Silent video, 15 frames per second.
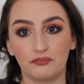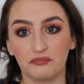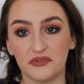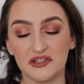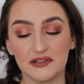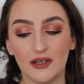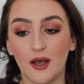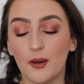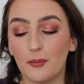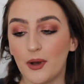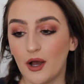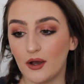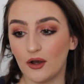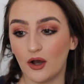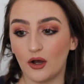
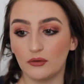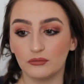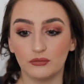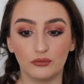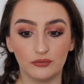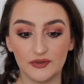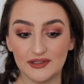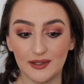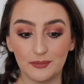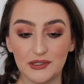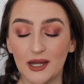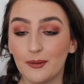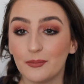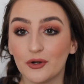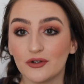some
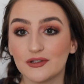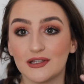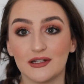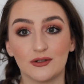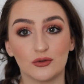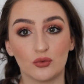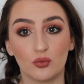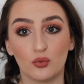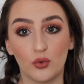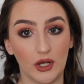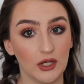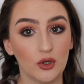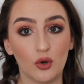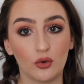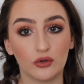Septembers it is
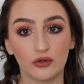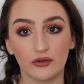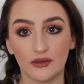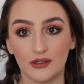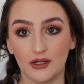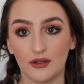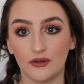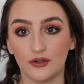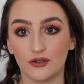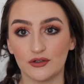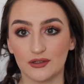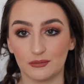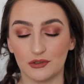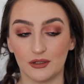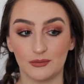way colder than others,
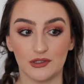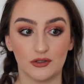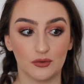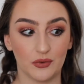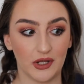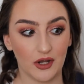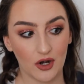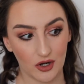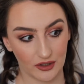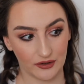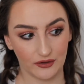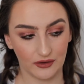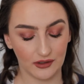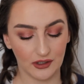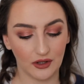sometimes it's way
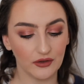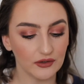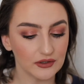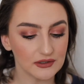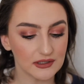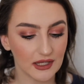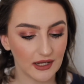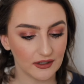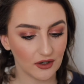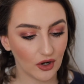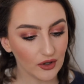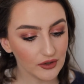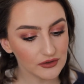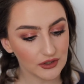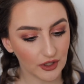hotter than others. And
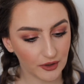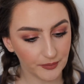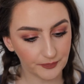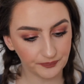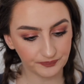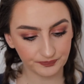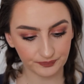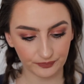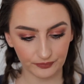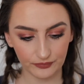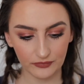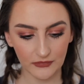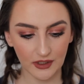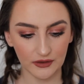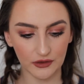also
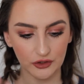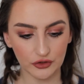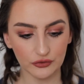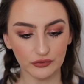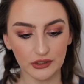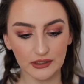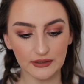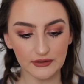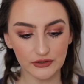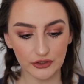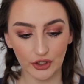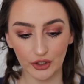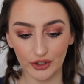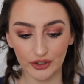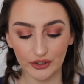the trees
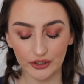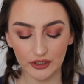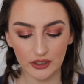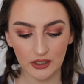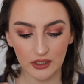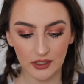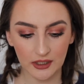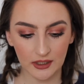turn